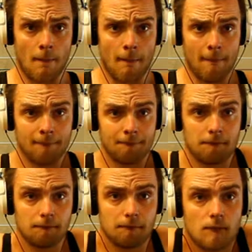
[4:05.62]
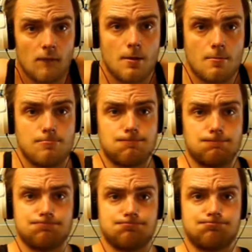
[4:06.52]
amazing, but
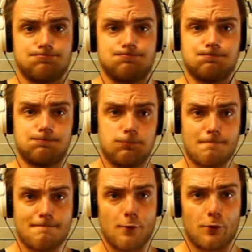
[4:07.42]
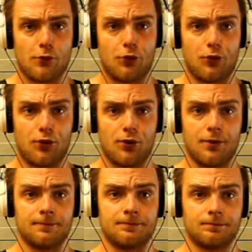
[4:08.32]
we're not trying to
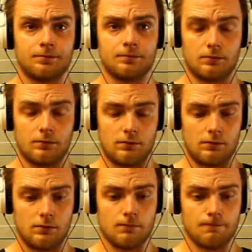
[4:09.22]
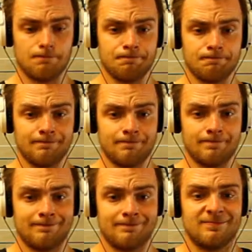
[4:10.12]
compete against people who don't
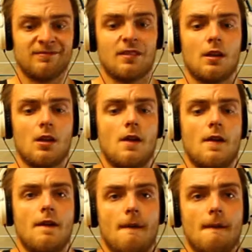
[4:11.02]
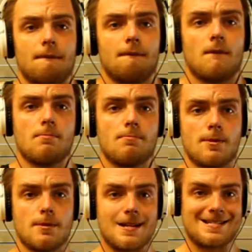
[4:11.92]
train. We're trying to look good for
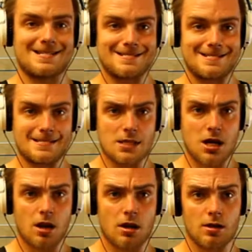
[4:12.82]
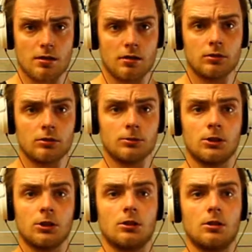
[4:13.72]
ourselves, and we're trying to make ourselves feel better, and
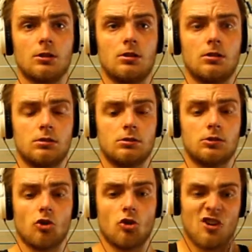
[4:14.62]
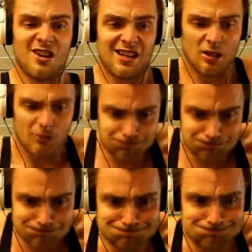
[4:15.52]
trying to sort
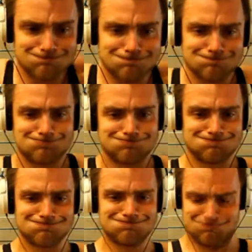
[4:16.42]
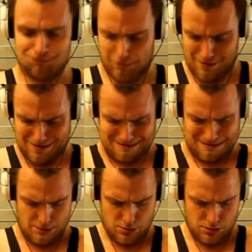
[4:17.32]
of better ourselves through
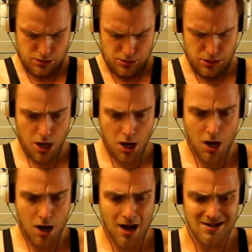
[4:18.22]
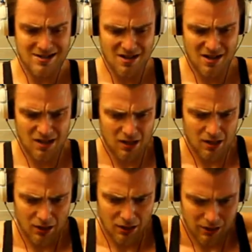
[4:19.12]
exercise. Now, the second
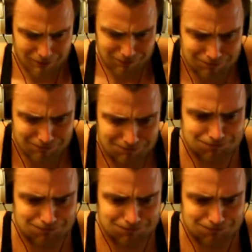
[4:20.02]
thing I want to talk about